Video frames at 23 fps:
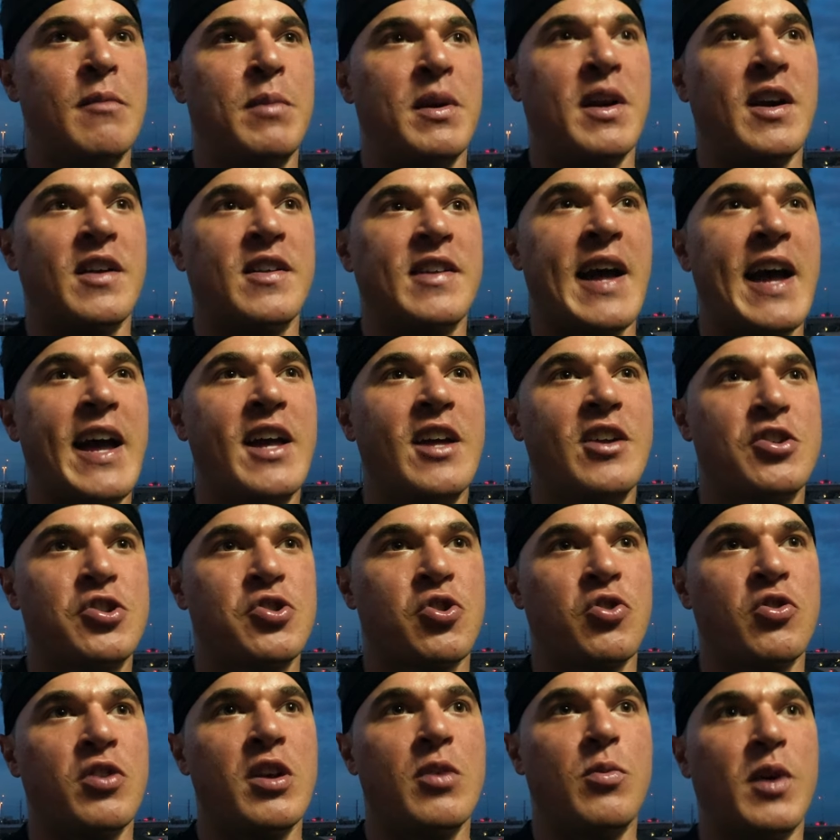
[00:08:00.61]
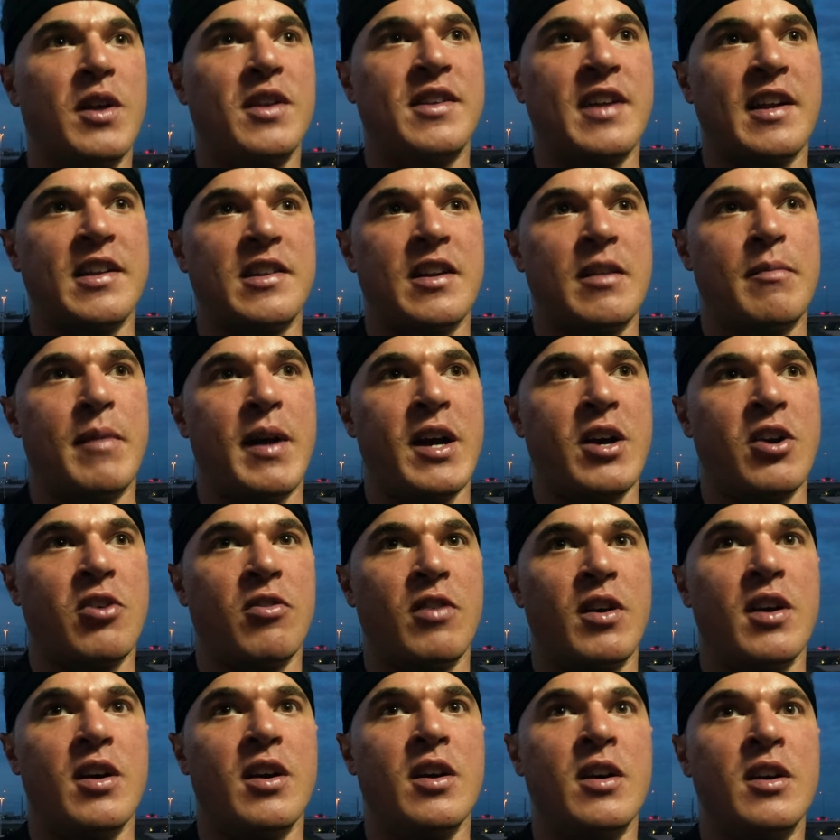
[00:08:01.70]
because that is truly what sets up my
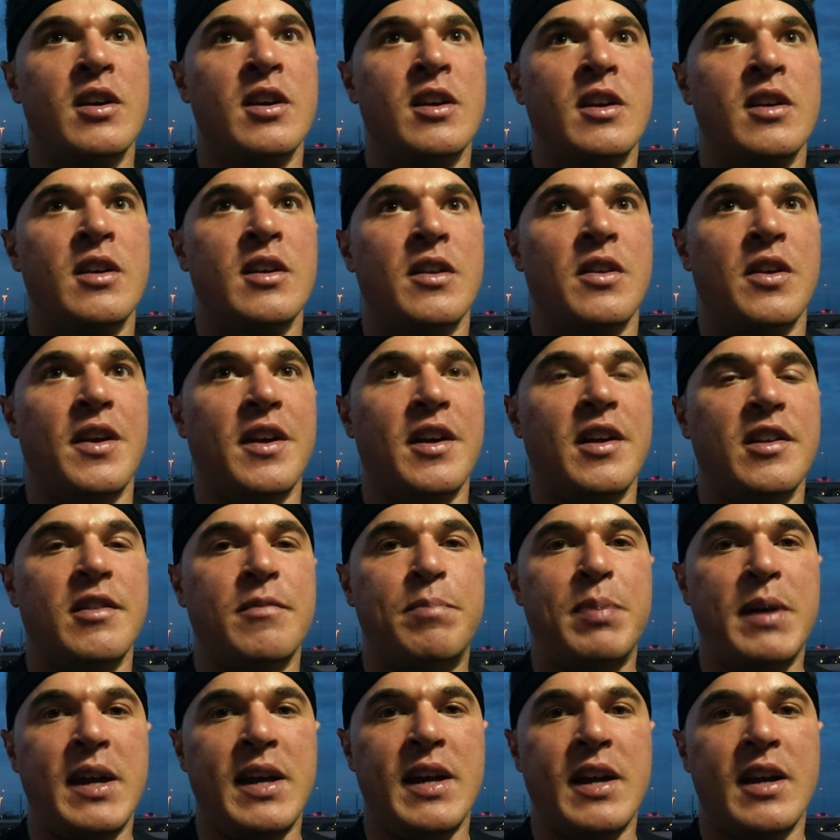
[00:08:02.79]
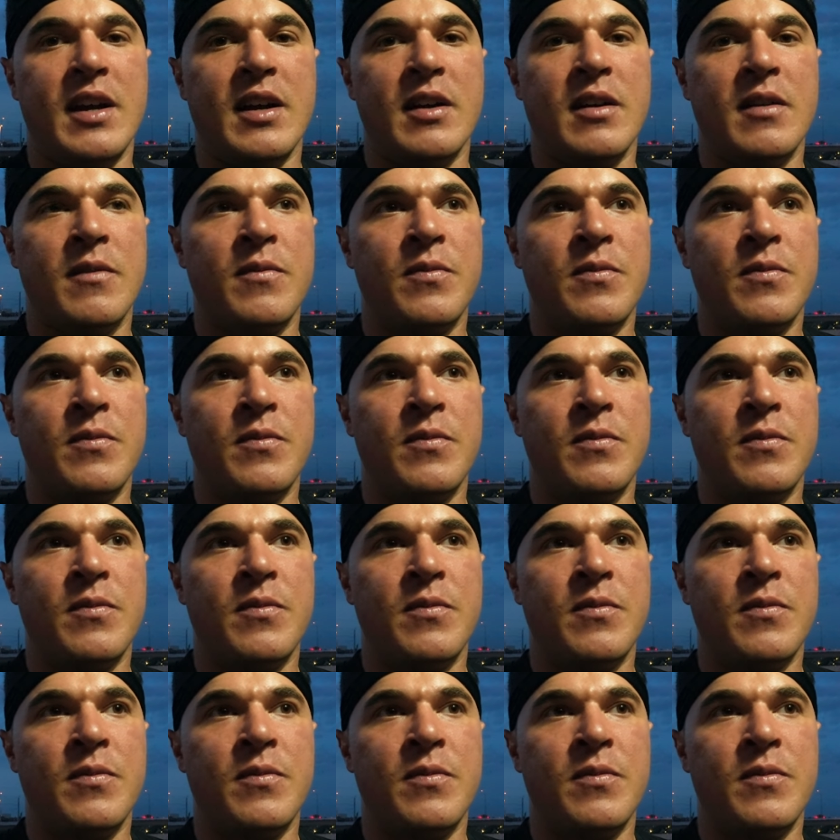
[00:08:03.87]
career, is being